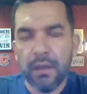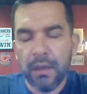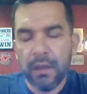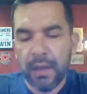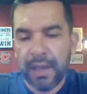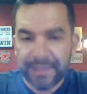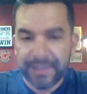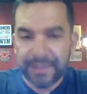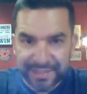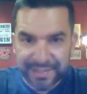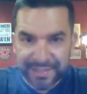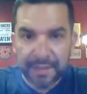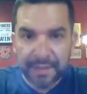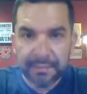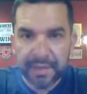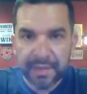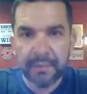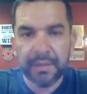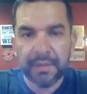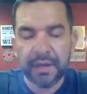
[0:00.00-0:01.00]
at the same
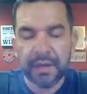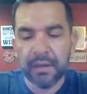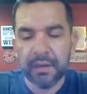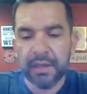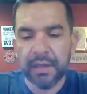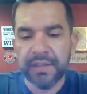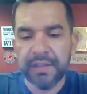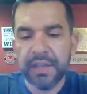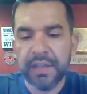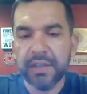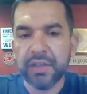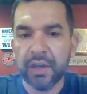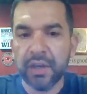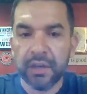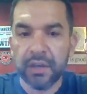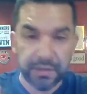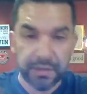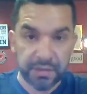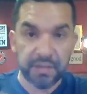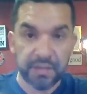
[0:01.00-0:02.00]
time that I'm going to teach on,
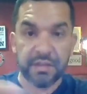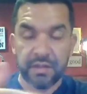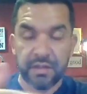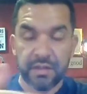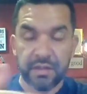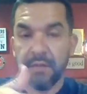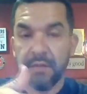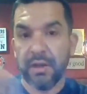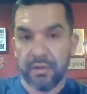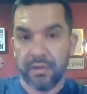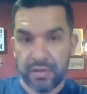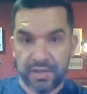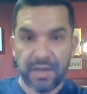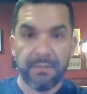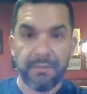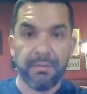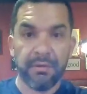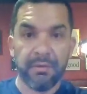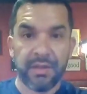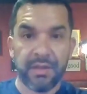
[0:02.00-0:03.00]
because this is going to be our
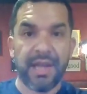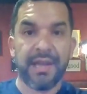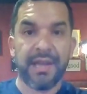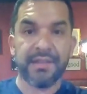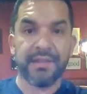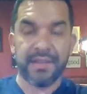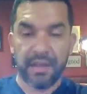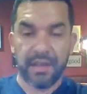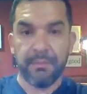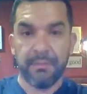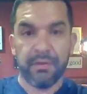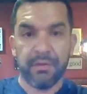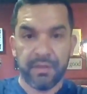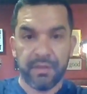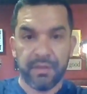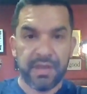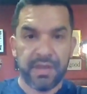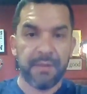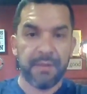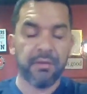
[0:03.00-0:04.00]
sample class, how to build a
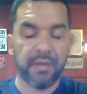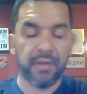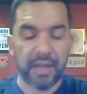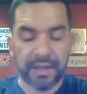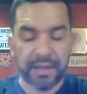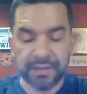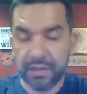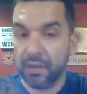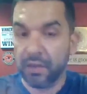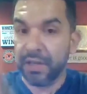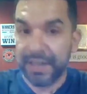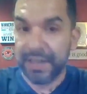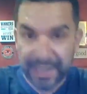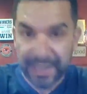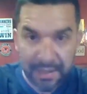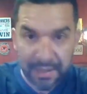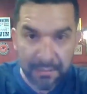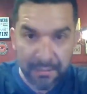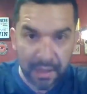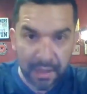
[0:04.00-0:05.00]
sample class on
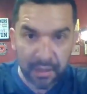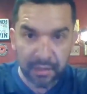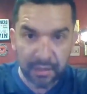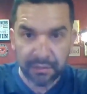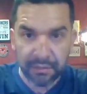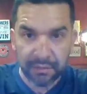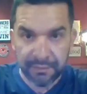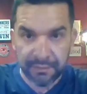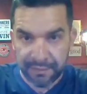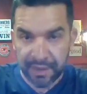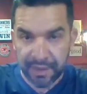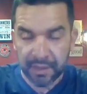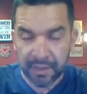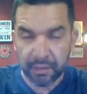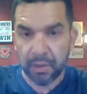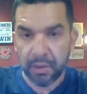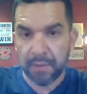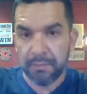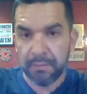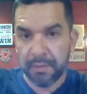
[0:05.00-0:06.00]
email
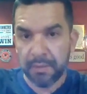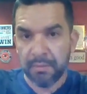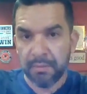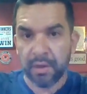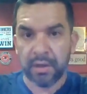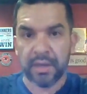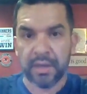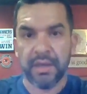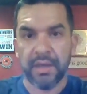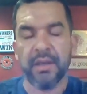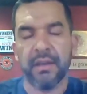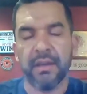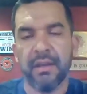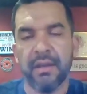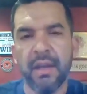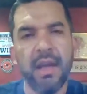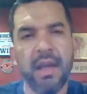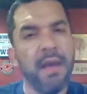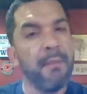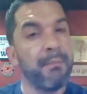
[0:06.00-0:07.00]
follow-up marketing.
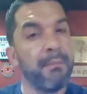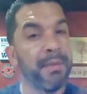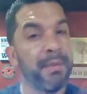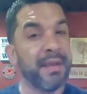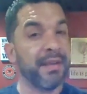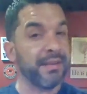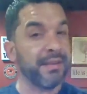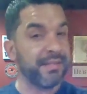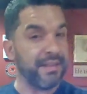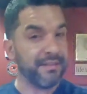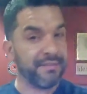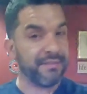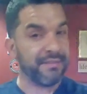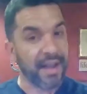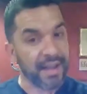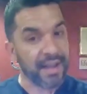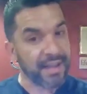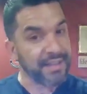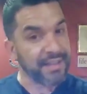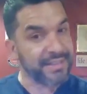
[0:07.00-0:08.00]
Because if
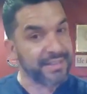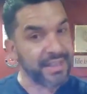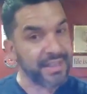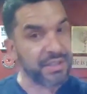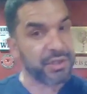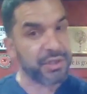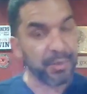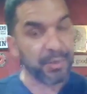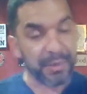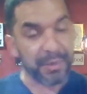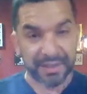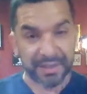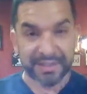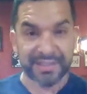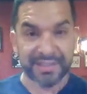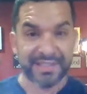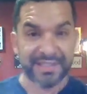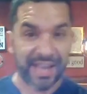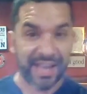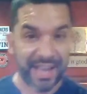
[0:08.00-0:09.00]
I can teach you in the
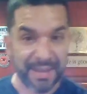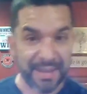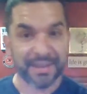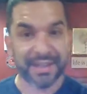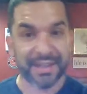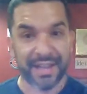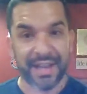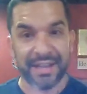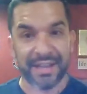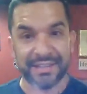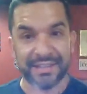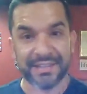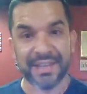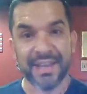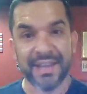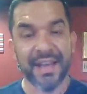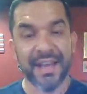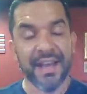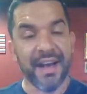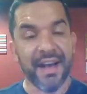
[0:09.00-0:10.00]
same class
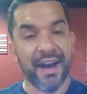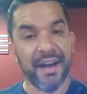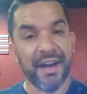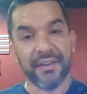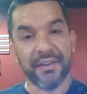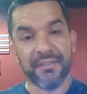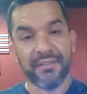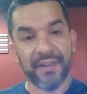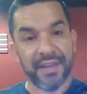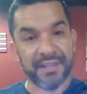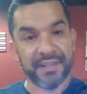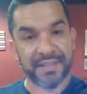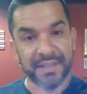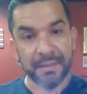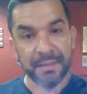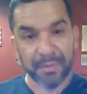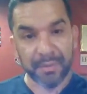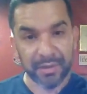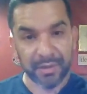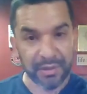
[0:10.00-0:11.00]
how to create
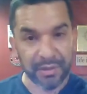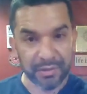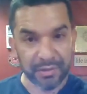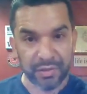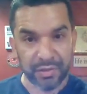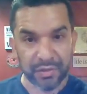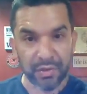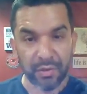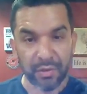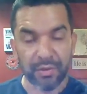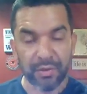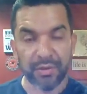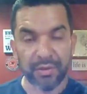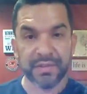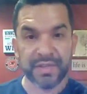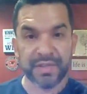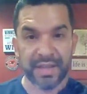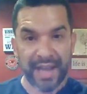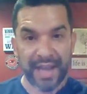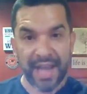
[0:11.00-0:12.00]
simple little
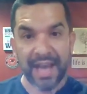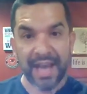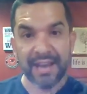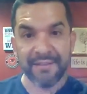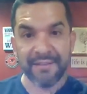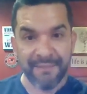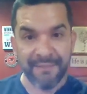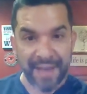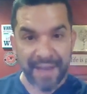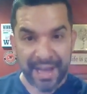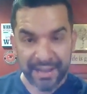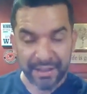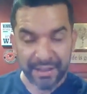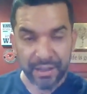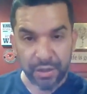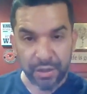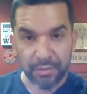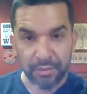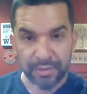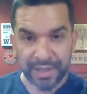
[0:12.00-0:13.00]
tutorials that add
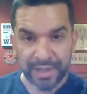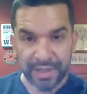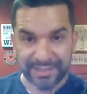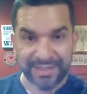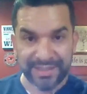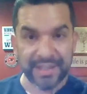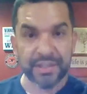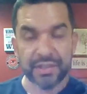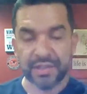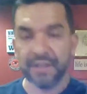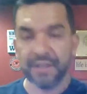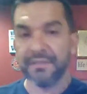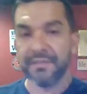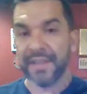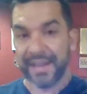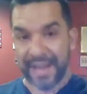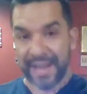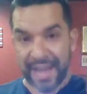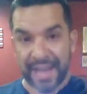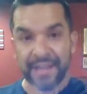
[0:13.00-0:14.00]
value, that teach stuff,
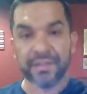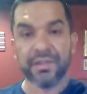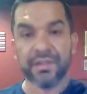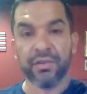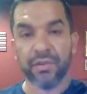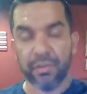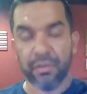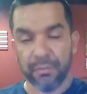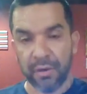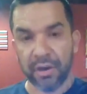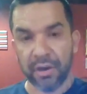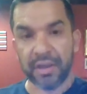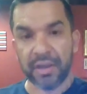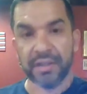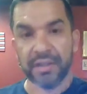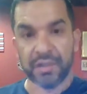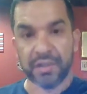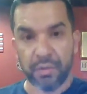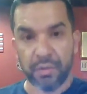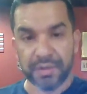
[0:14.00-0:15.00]
that answer your
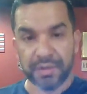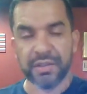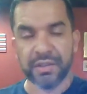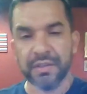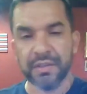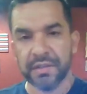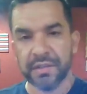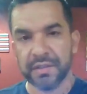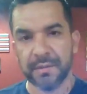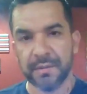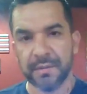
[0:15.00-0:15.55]
market's questions,